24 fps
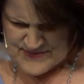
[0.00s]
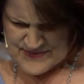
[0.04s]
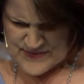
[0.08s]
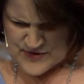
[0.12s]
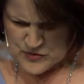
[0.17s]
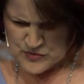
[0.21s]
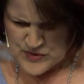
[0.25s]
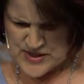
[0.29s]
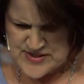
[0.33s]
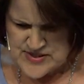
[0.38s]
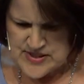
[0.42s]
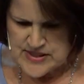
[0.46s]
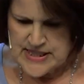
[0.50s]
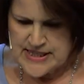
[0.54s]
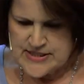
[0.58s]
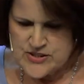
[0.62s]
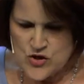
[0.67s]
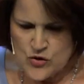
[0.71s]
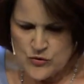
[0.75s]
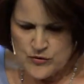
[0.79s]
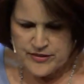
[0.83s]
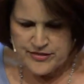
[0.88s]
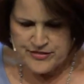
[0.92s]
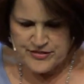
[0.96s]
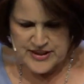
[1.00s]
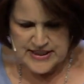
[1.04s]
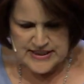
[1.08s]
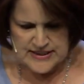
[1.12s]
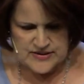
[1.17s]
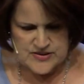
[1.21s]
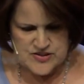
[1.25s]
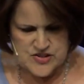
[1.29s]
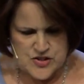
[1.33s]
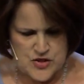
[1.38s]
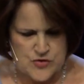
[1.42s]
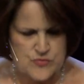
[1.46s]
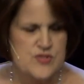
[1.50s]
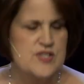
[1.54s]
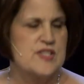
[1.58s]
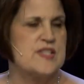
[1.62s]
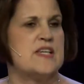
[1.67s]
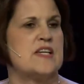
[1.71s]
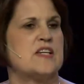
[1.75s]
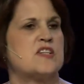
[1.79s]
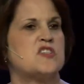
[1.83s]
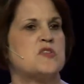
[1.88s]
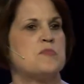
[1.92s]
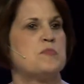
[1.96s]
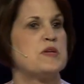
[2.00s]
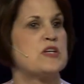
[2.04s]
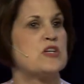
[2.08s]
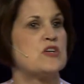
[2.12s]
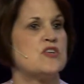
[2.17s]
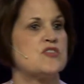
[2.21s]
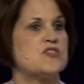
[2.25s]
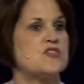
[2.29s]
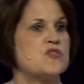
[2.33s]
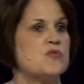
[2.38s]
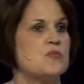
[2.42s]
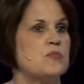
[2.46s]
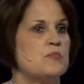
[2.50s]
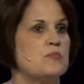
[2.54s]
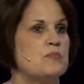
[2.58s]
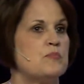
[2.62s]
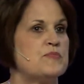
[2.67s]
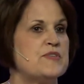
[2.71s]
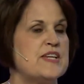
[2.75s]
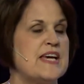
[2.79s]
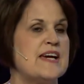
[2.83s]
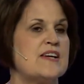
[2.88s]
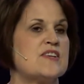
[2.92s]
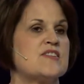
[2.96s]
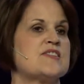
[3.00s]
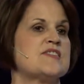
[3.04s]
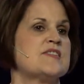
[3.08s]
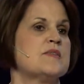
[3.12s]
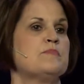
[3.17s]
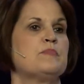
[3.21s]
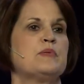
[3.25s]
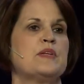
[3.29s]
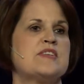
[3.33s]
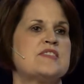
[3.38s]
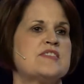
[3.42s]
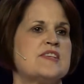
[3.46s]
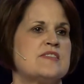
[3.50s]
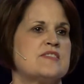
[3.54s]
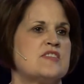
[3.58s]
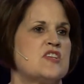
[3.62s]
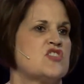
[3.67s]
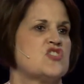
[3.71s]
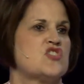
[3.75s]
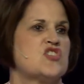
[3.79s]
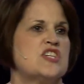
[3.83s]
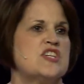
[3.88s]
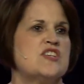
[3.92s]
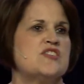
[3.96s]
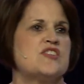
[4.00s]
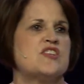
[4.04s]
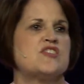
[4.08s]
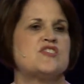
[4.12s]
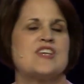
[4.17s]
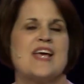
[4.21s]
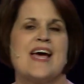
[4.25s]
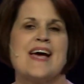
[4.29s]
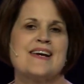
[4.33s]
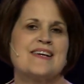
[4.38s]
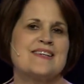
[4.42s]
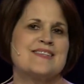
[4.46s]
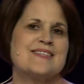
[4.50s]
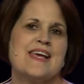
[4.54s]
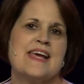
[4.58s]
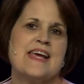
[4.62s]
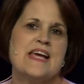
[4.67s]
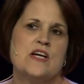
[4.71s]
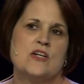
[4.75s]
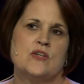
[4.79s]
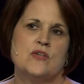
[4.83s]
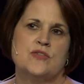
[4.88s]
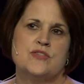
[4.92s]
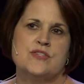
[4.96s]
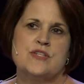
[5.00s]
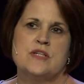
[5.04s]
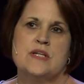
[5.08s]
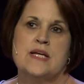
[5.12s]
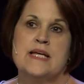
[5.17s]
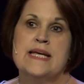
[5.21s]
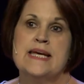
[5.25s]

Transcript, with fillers: The reason I don't think it's those things is because the text simply says that Jesus exhaled.